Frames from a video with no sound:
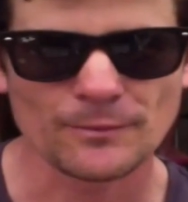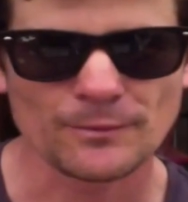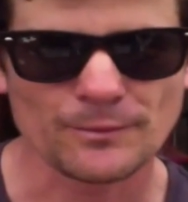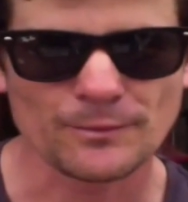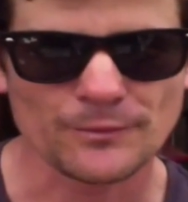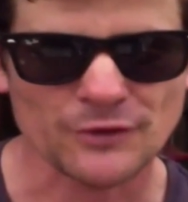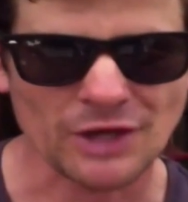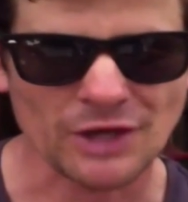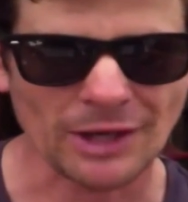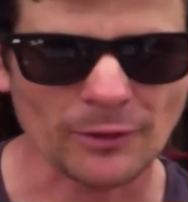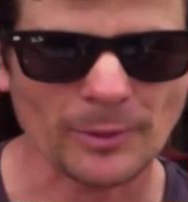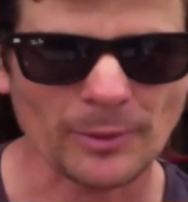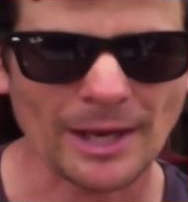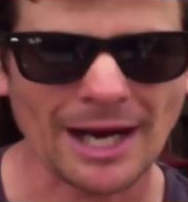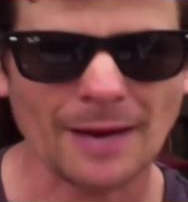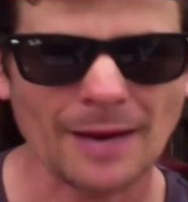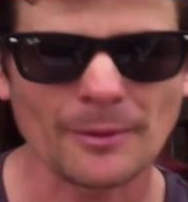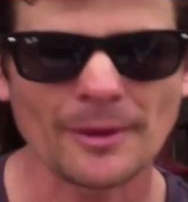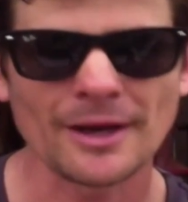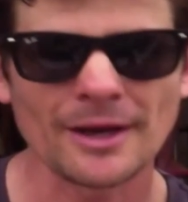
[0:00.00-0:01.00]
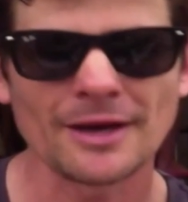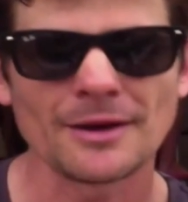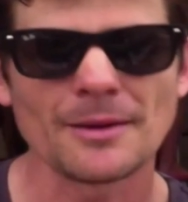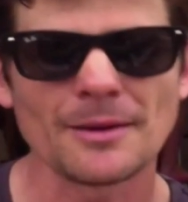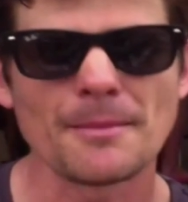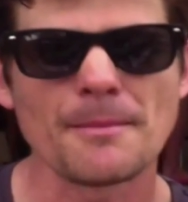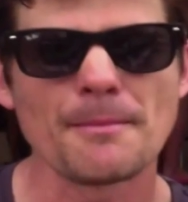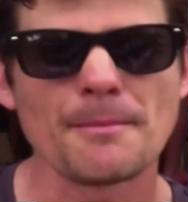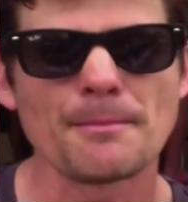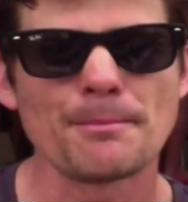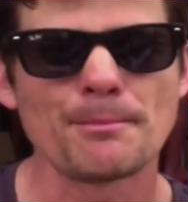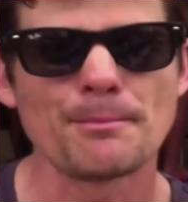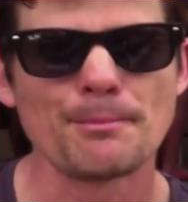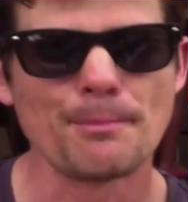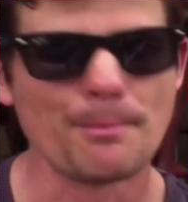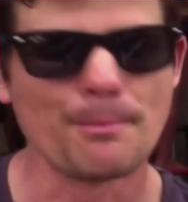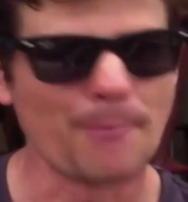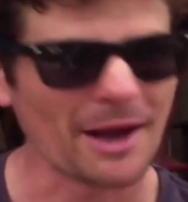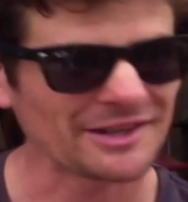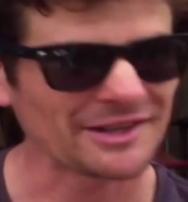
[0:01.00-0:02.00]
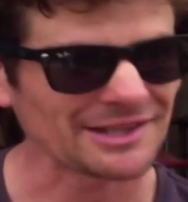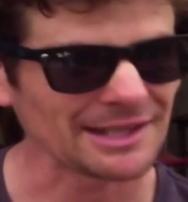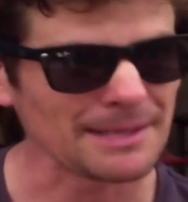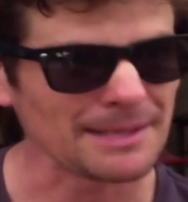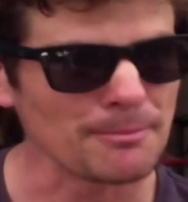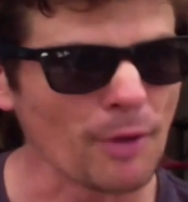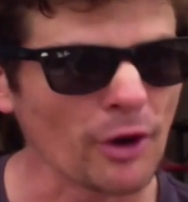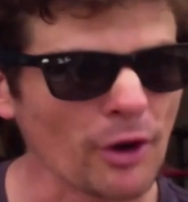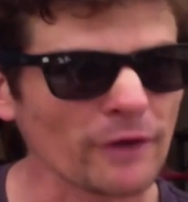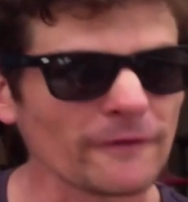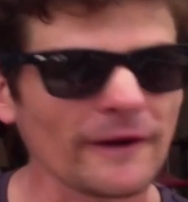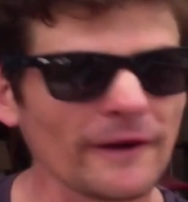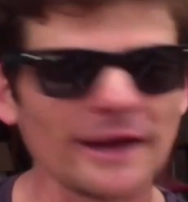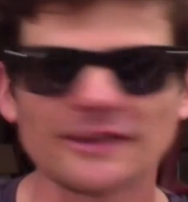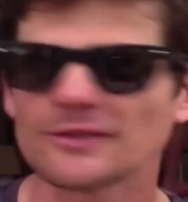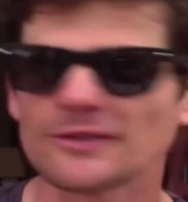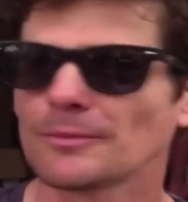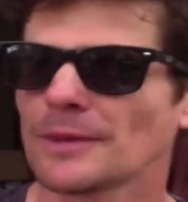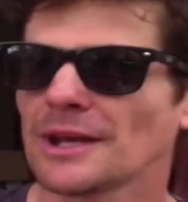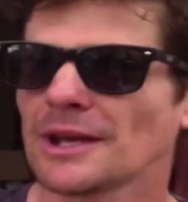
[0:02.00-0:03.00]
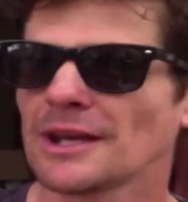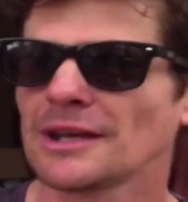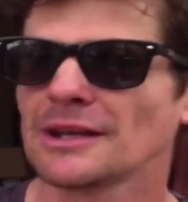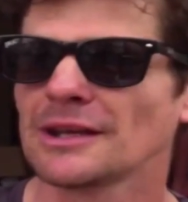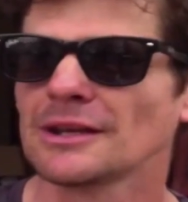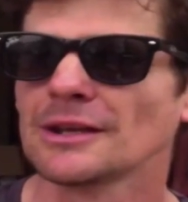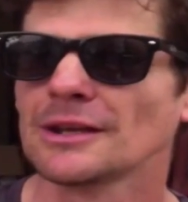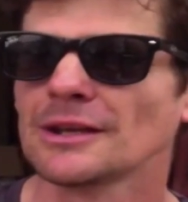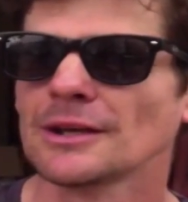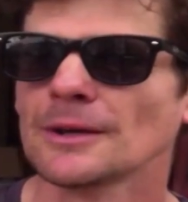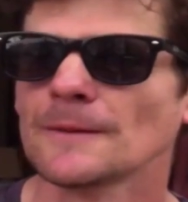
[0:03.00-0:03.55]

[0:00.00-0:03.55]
Training with power meter basically motivates me